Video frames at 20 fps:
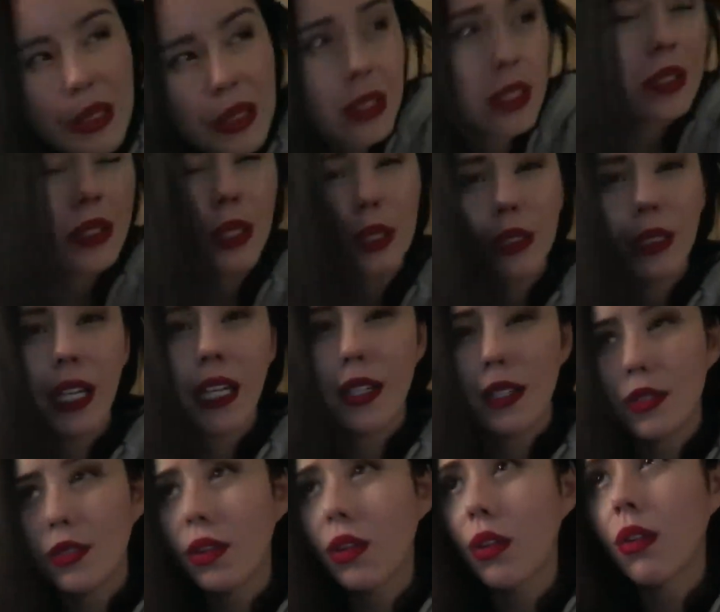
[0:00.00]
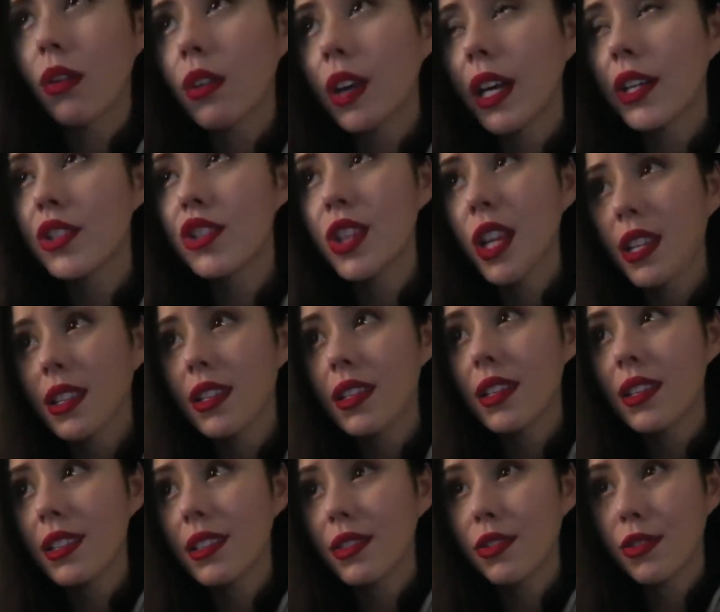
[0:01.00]
This is not nice, you know? I checked
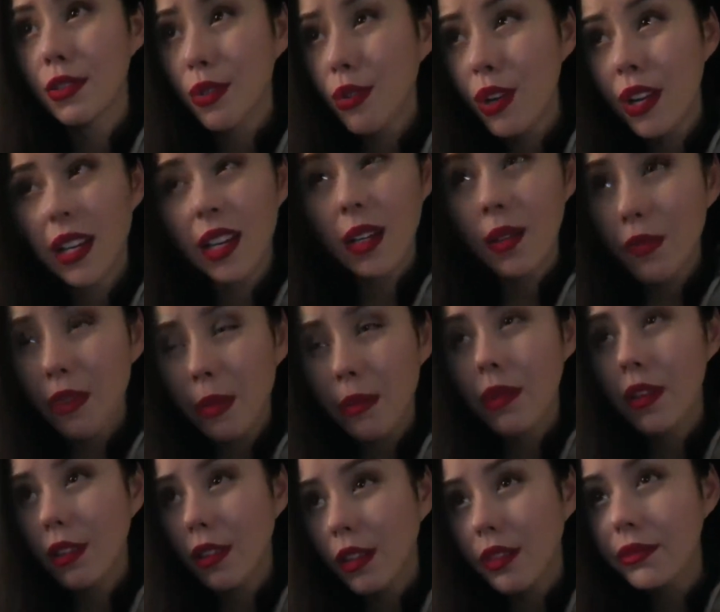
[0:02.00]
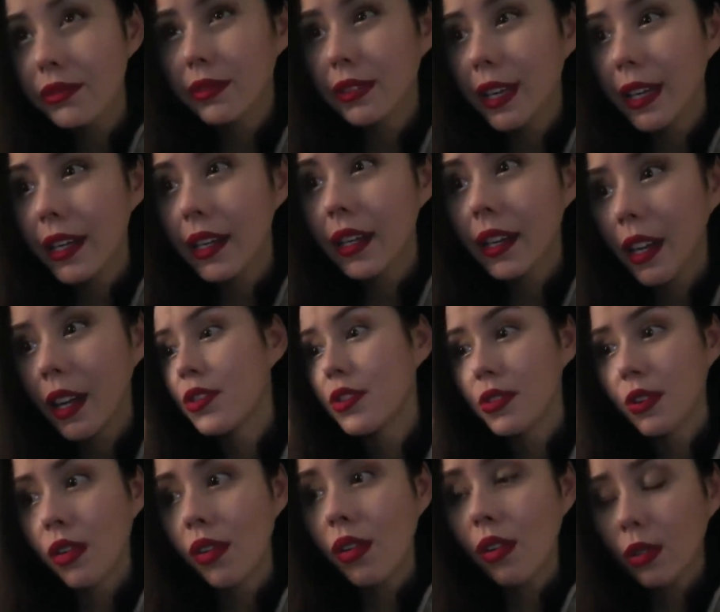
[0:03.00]
in, you know I come from a long flight, you
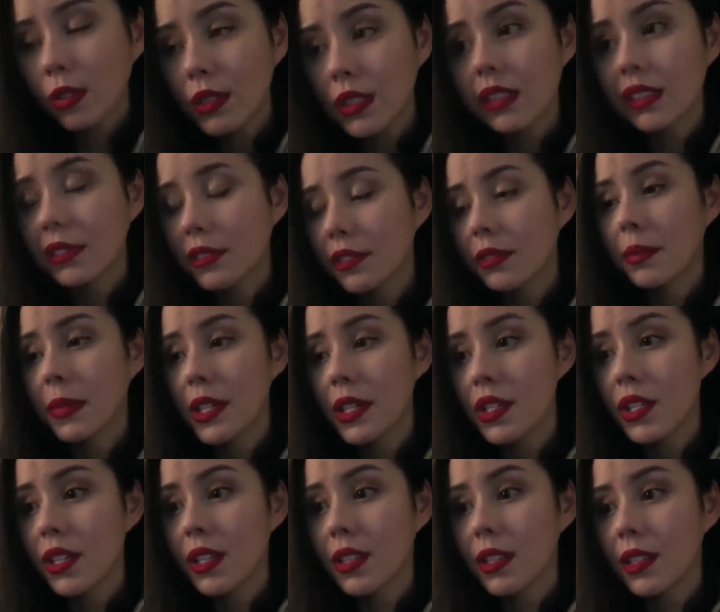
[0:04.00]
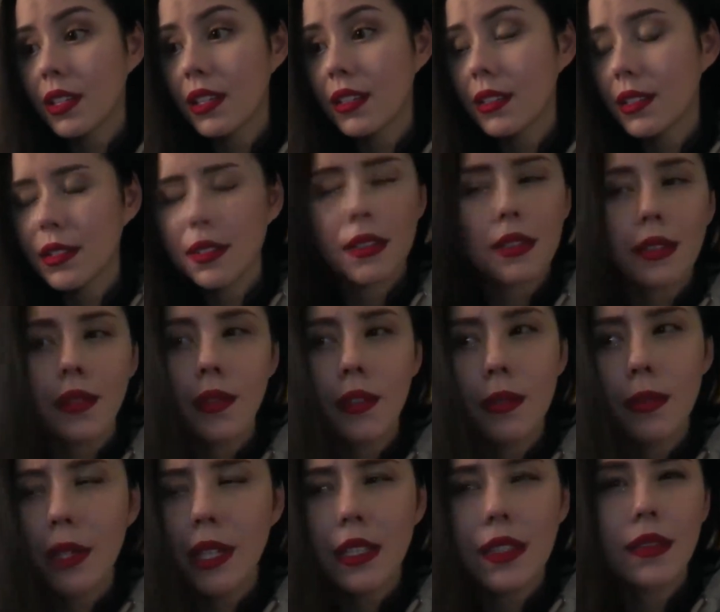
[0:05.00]
know all this information, and still
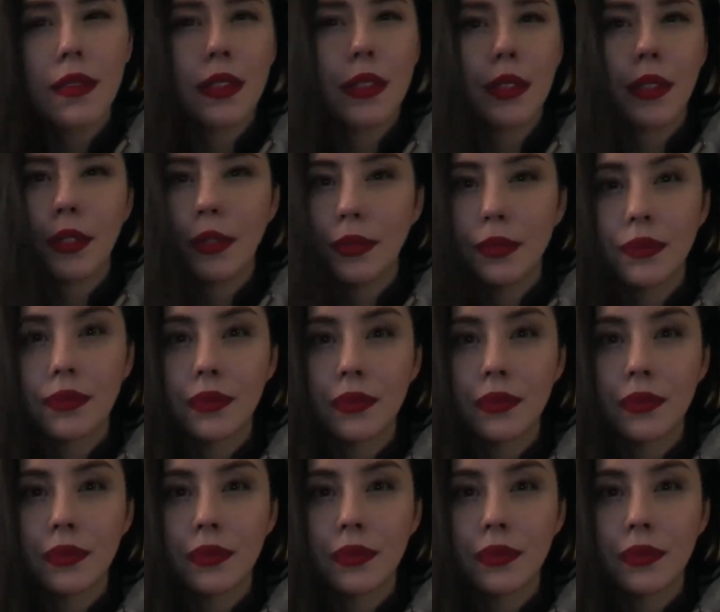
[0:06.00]
you're being difficult.